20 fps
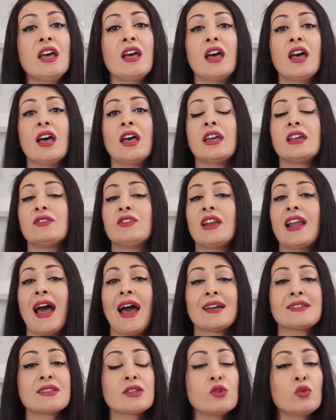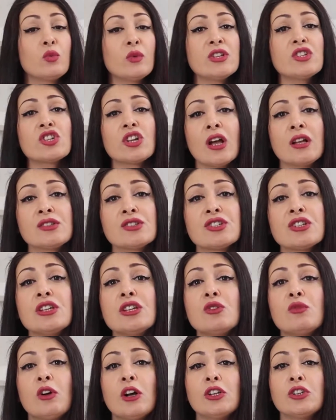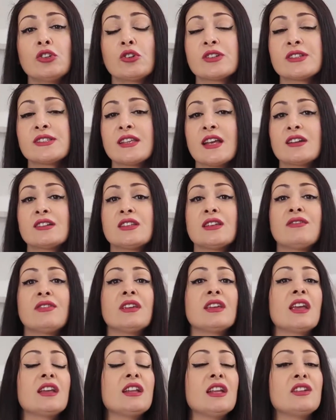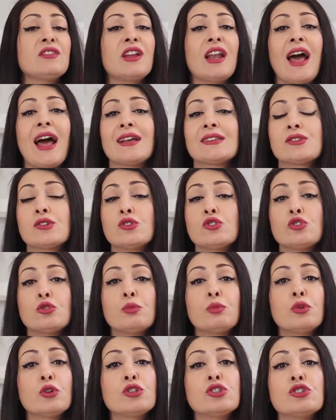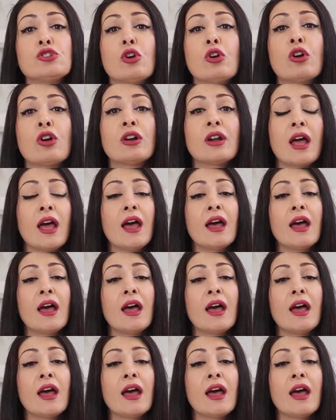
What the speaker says: It will ask you which country you want your certificate. It will ask you to put your